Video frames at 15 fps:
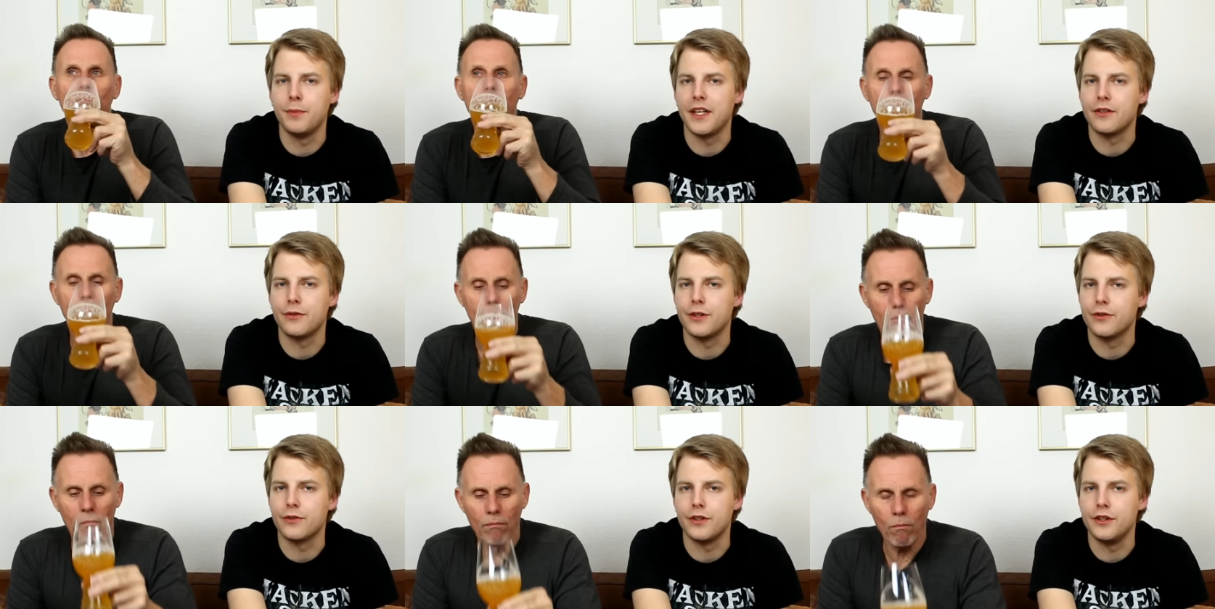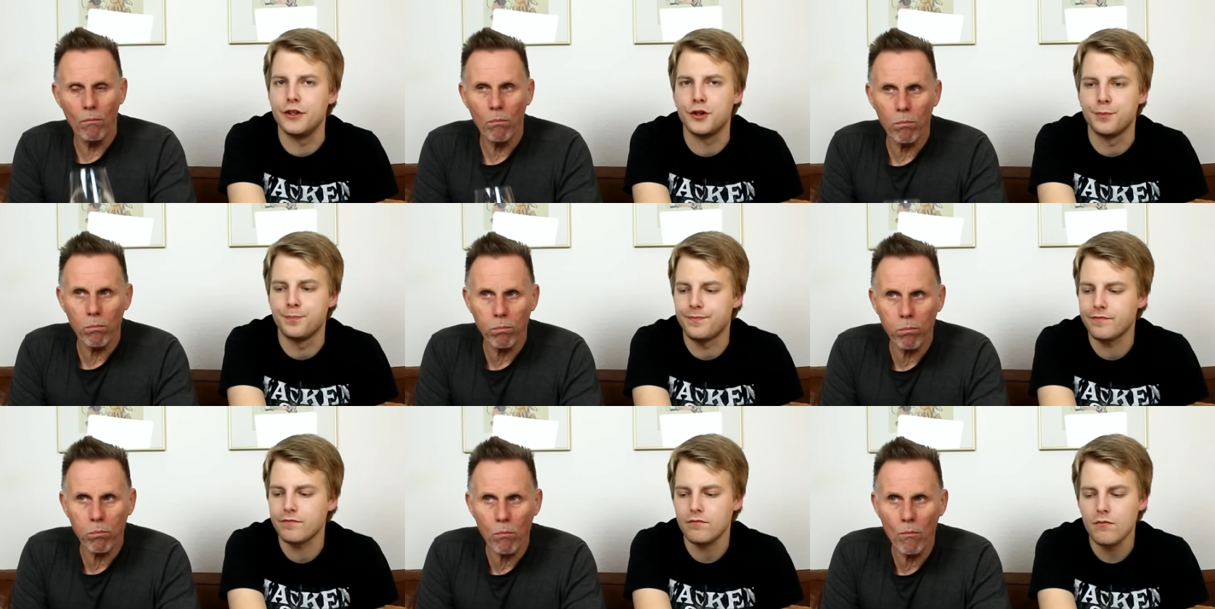Speaker 1: mandarin orange,
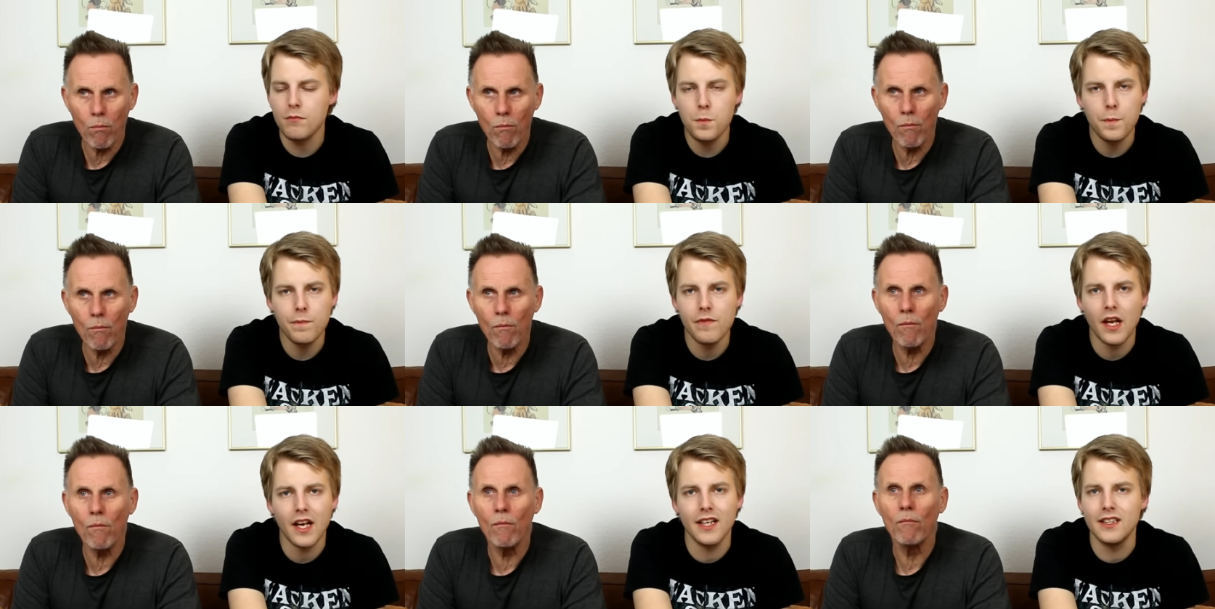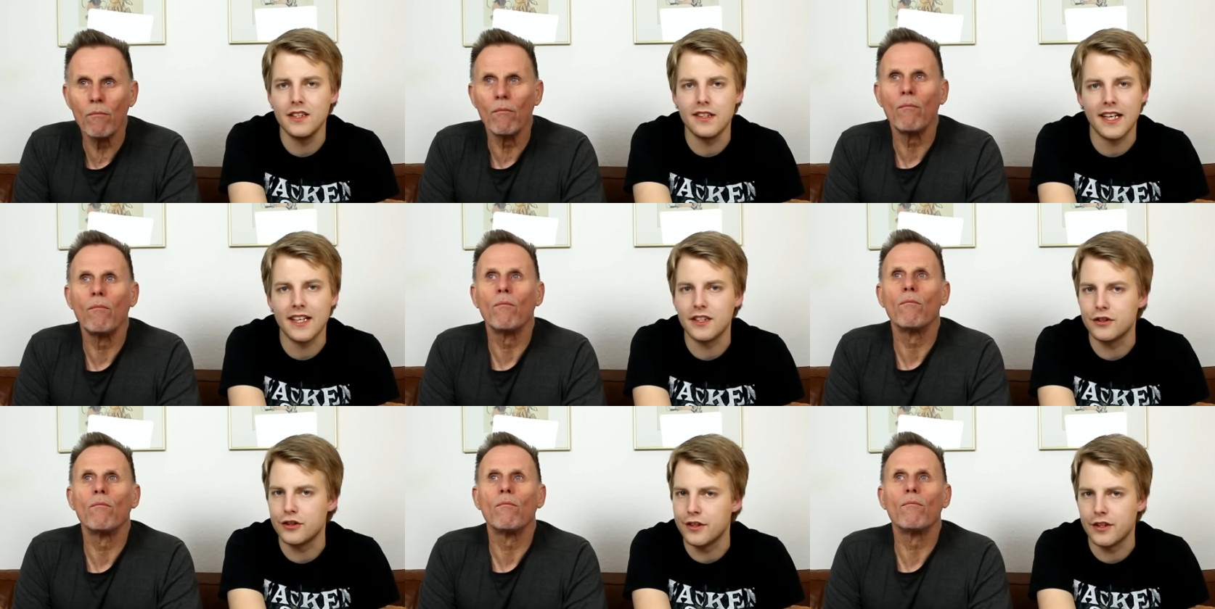and
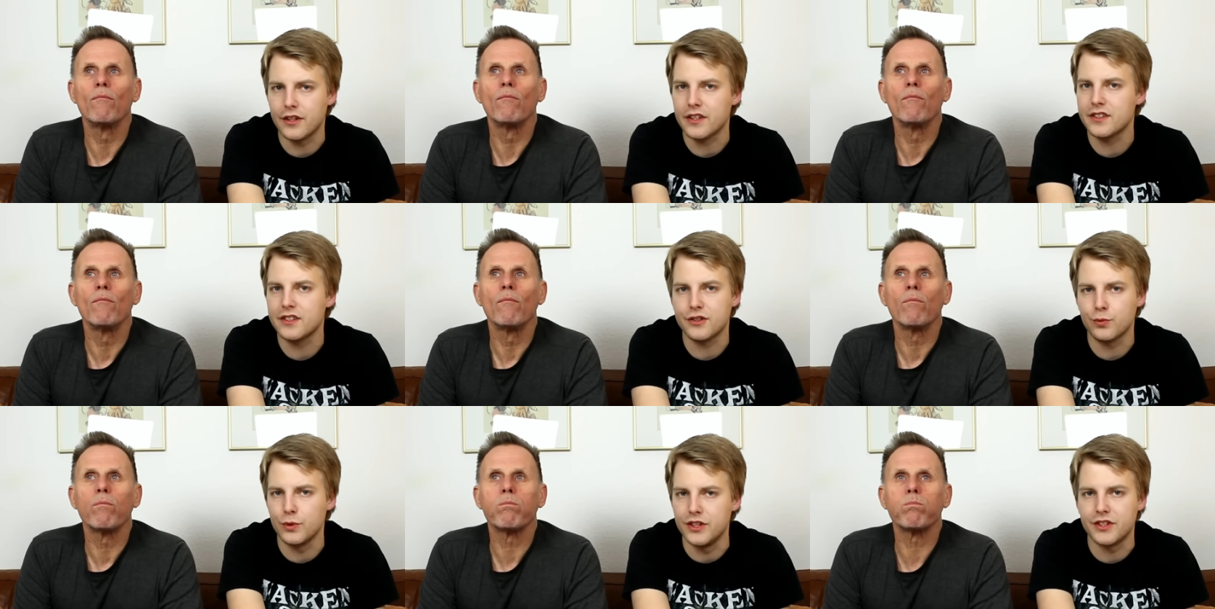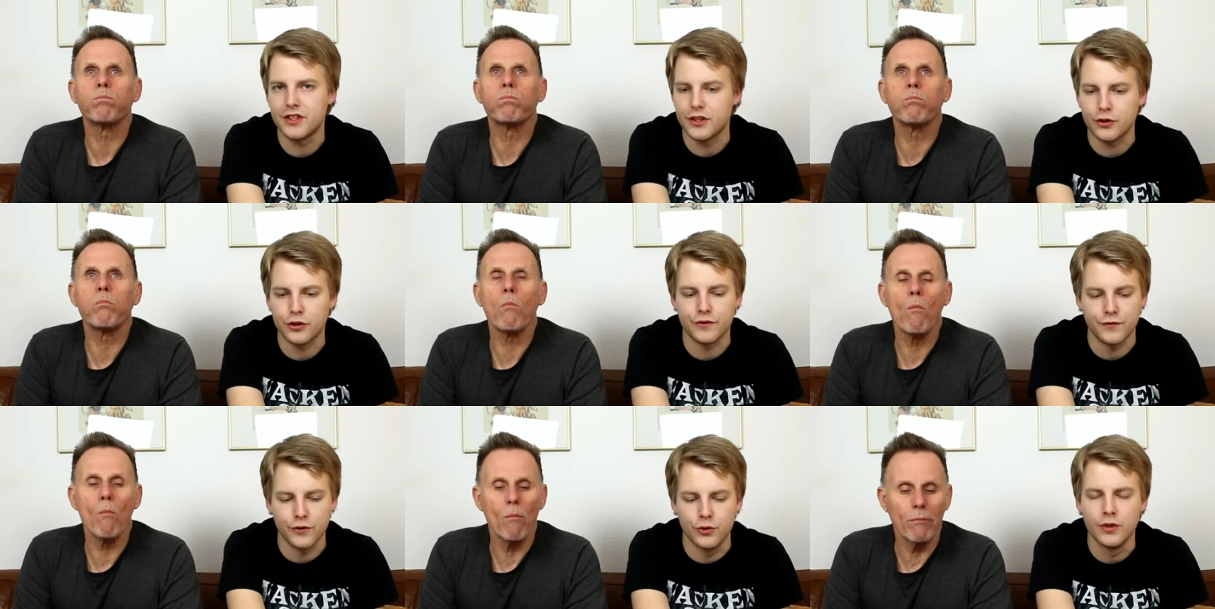like a generic sweet
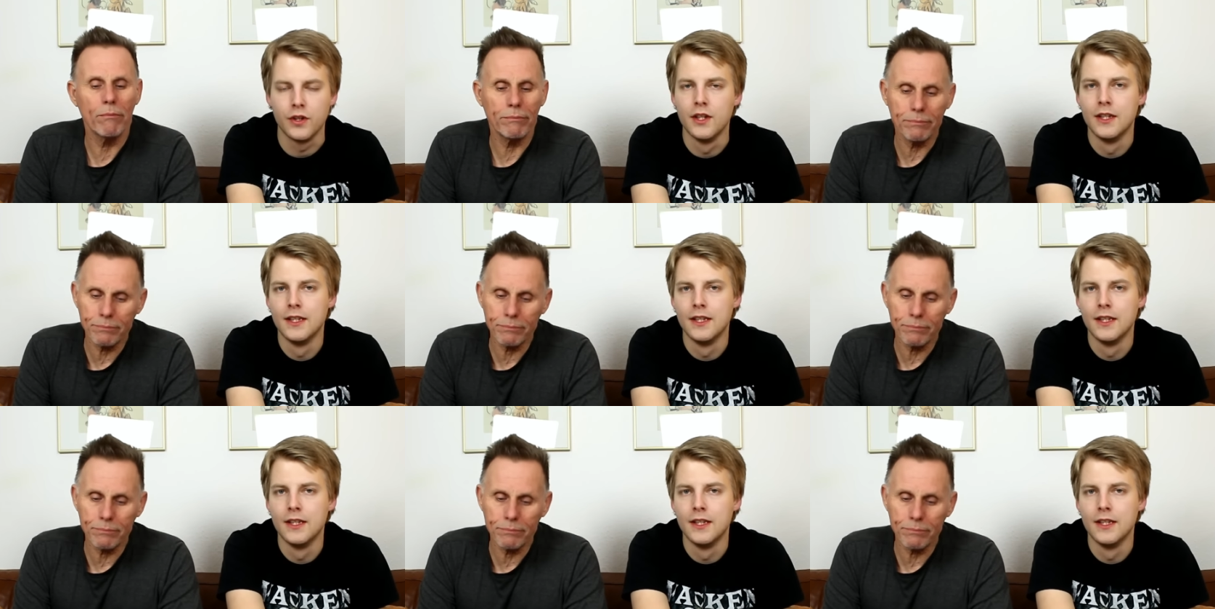citrus fruit